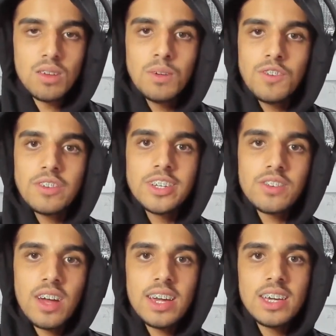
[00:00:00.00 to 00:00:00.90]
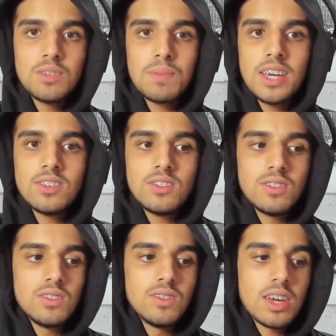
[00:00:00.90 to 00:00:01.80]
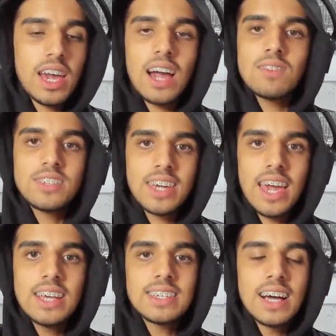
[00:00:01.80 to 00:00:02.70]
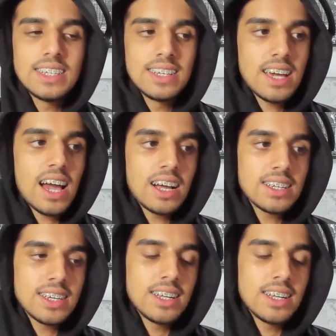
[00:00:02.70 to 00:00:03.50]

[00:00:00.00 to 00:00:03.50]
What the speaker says: Tommy Fury trying his best to counter KSI's attacks,